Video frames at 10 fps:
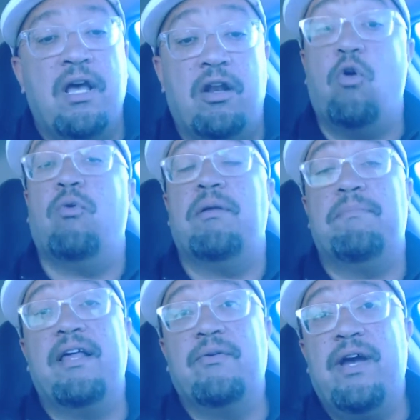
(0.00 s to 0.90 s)
And
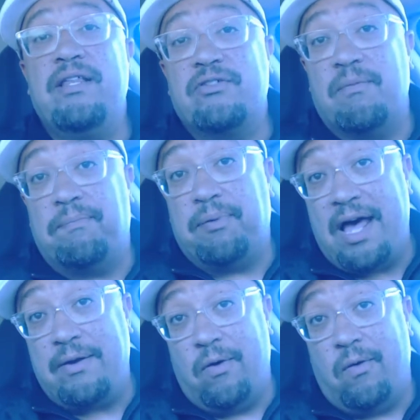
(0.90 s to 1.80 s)
and by the way, there's a
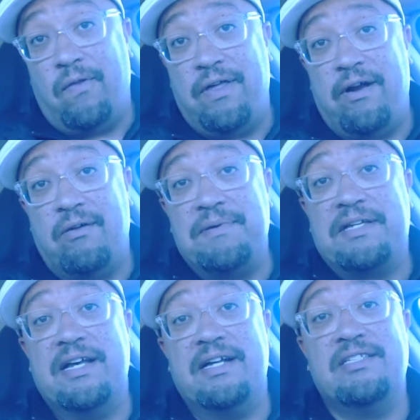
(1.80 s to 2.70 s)
plot hole there,
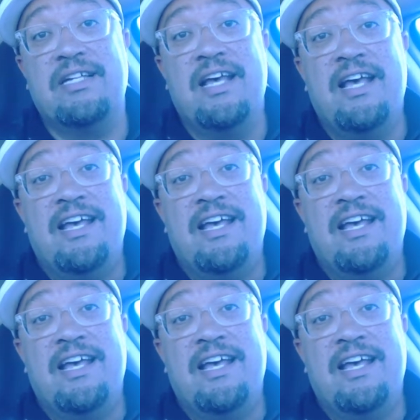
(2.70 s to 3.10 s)
because